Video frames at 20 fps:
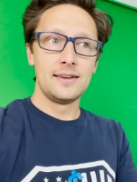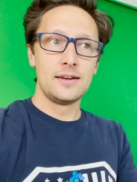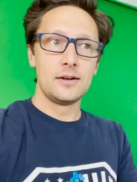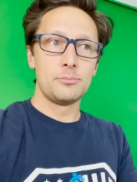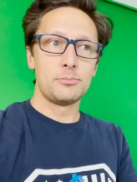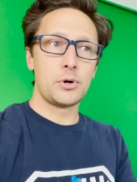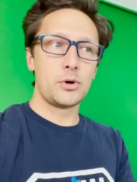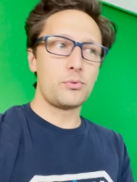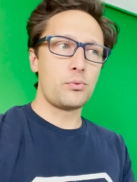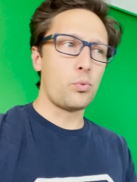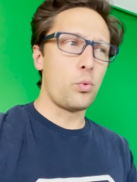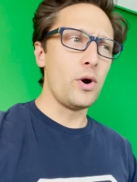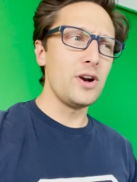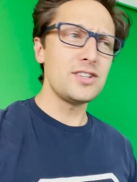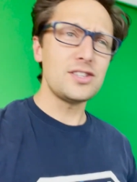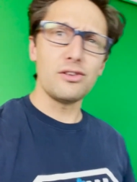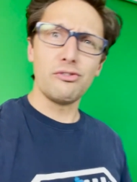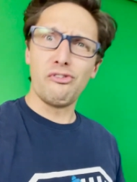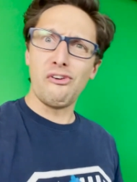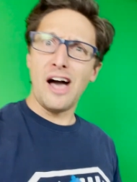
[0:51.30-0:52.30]
But where's
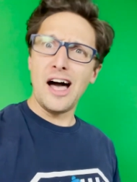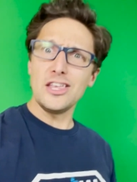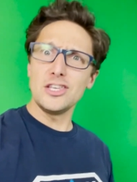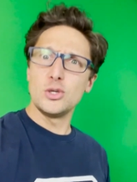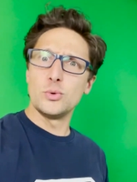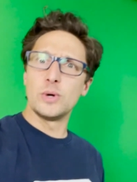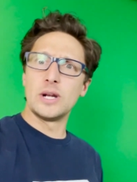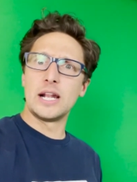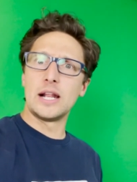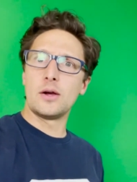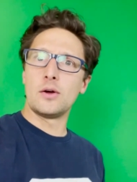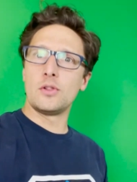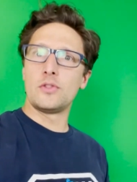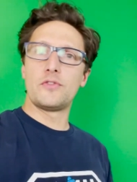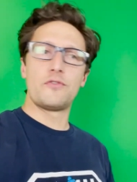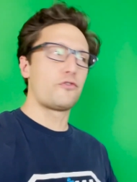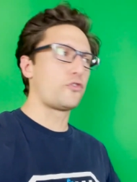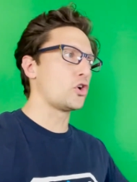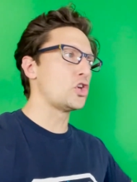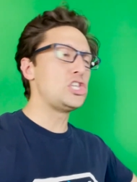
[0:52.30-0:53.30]
the value in it?
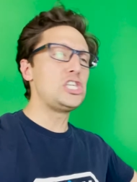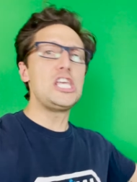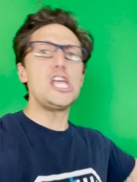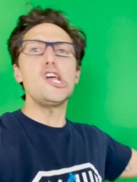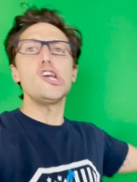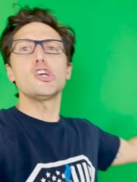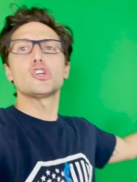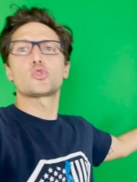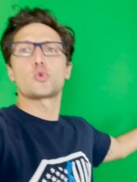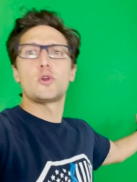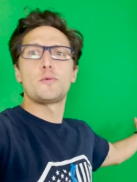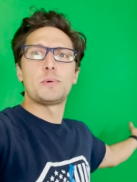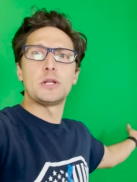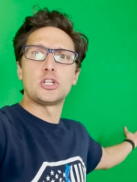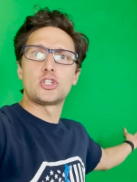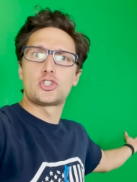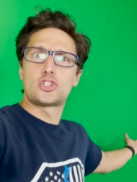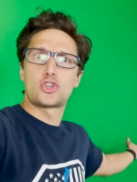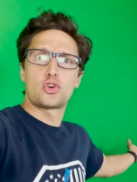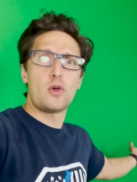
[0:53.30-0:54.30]
For years, we've
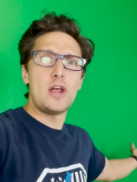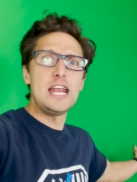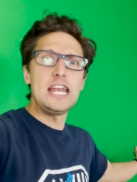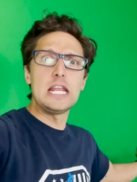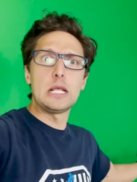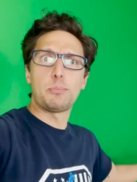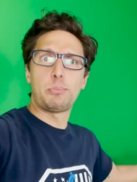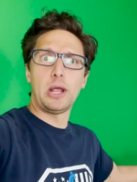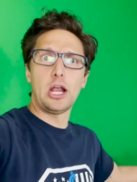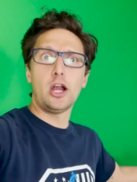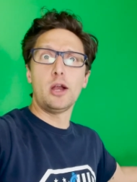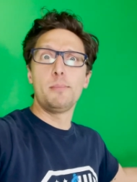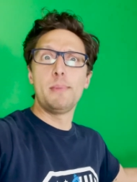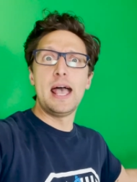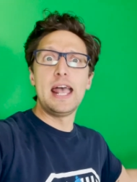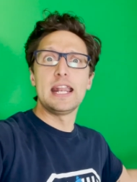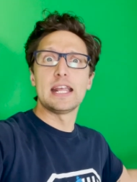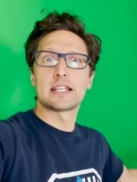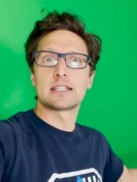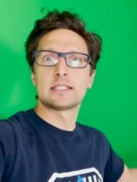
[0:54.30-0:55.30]
been training
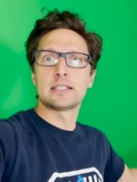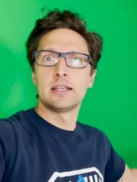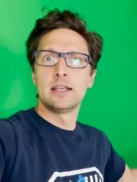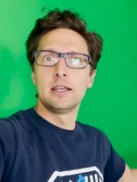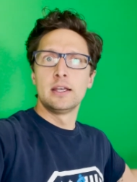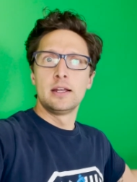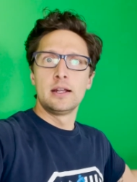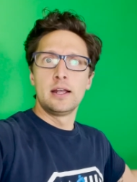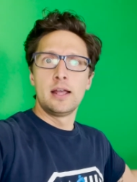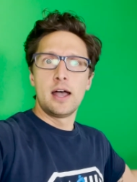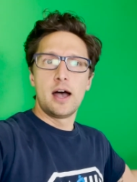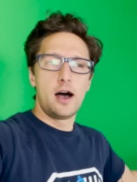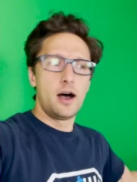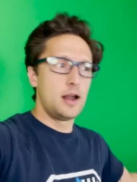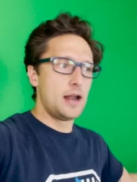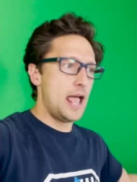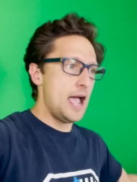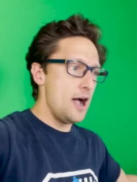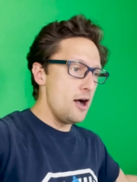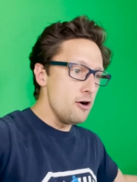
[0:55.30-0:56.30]
paramedics on
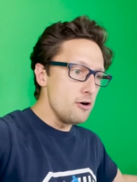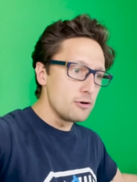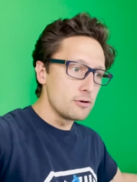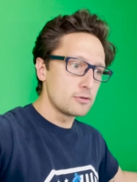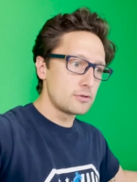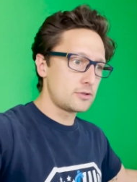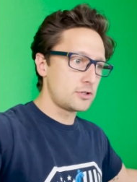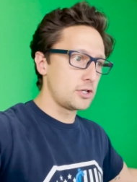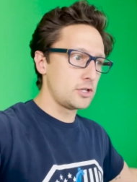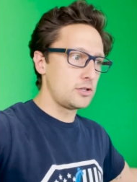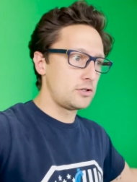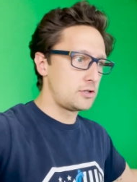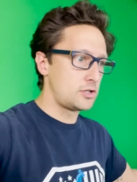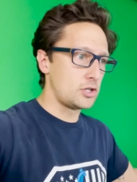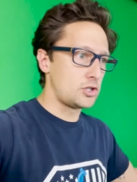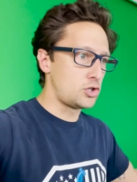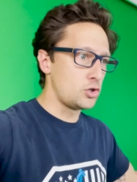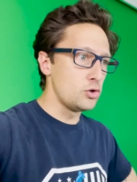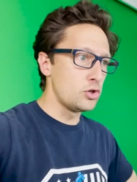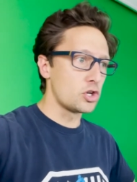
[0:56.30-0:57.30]
how to
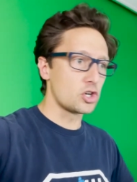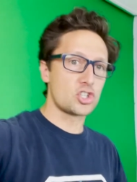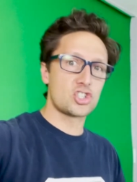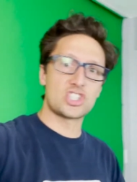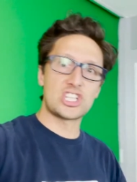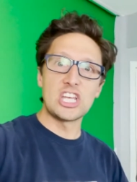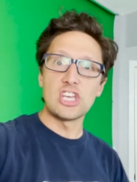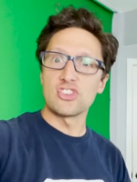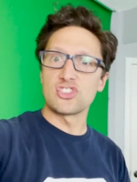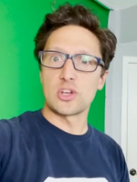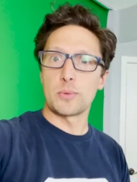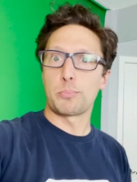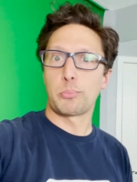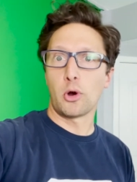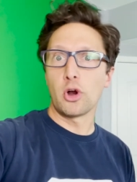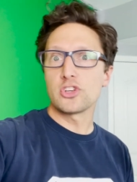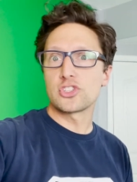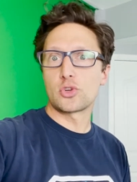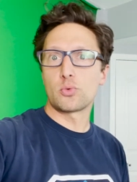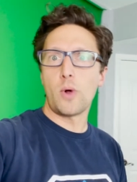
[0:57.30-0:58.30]
do their skills in
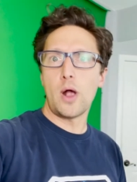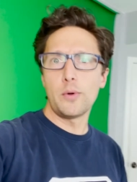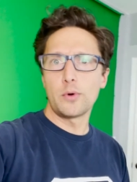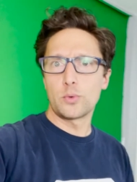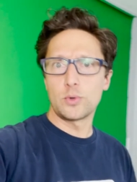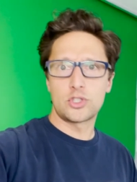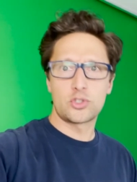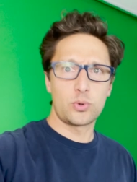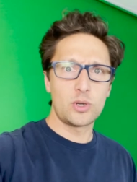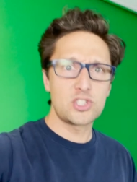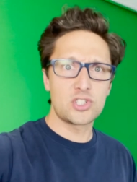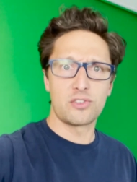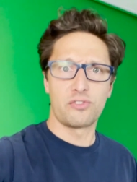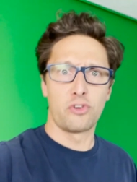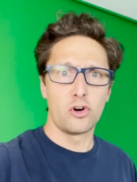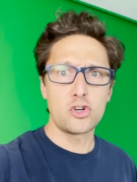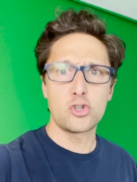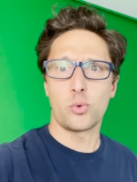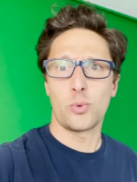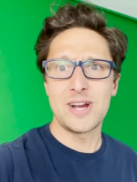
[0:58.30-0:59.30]
person. Why would we switch to
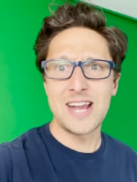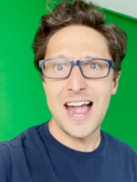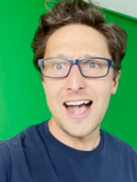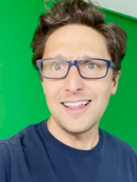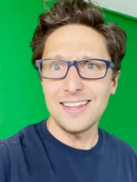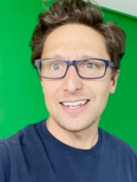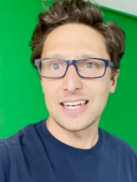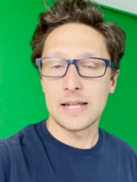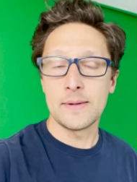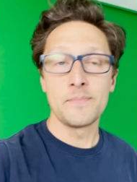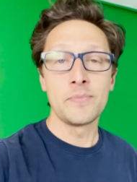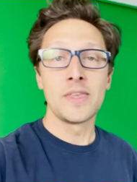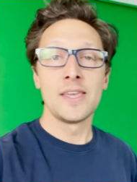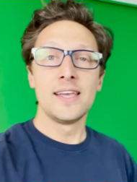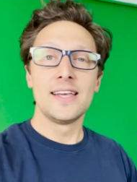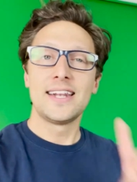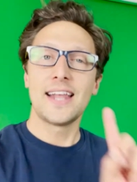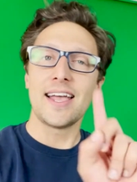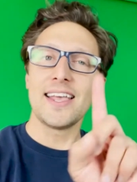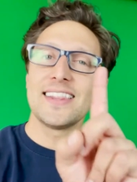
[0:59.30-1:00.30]
virtual reality?
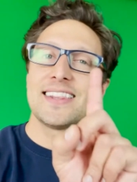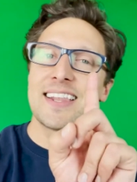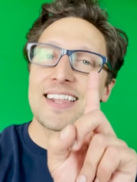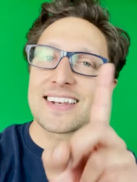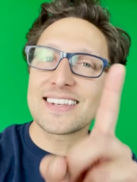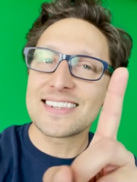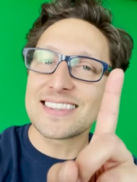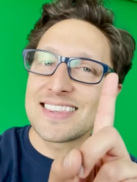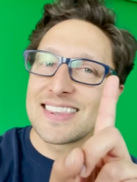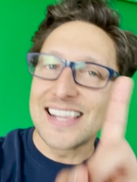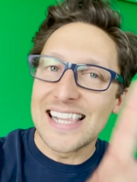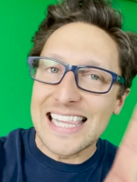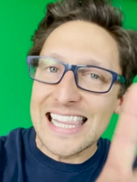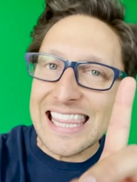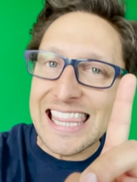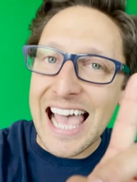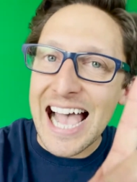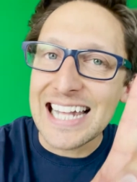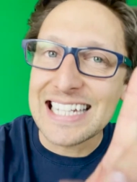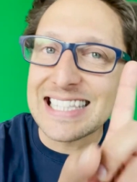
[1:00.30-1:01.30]
Now,
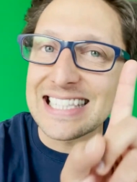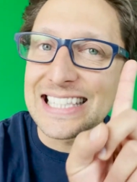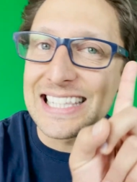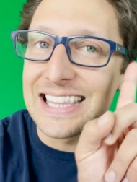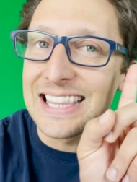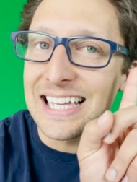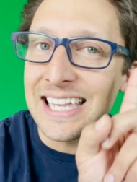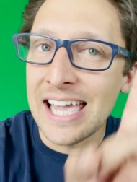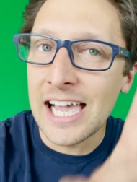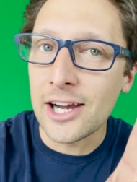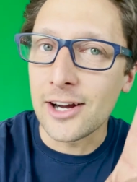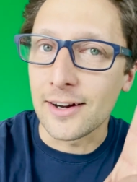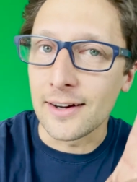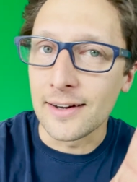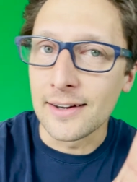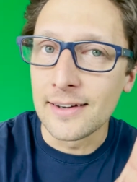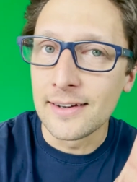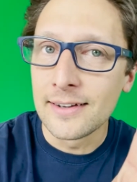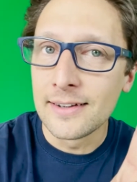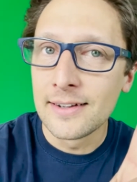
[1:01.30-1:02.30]
that's the kicker.
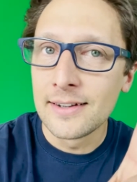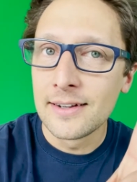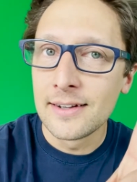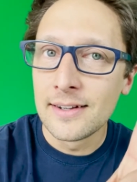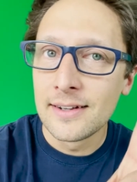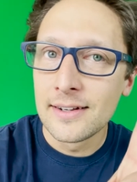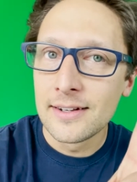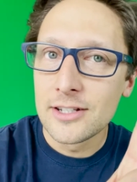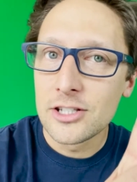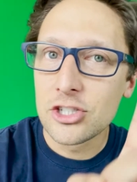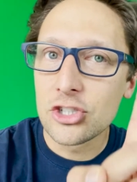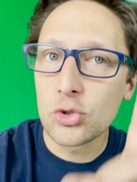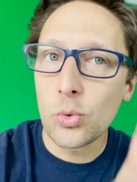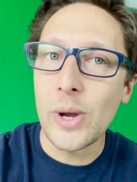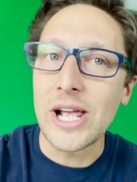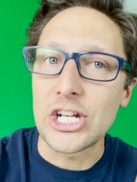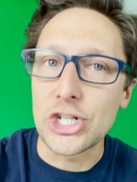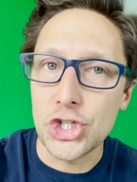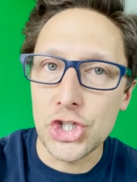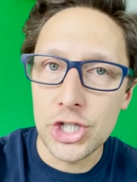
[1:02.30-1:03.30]

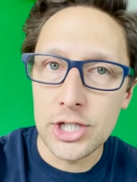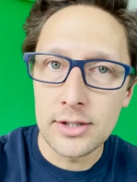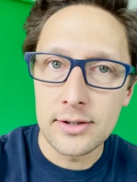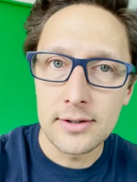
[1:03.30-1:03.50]
Switch.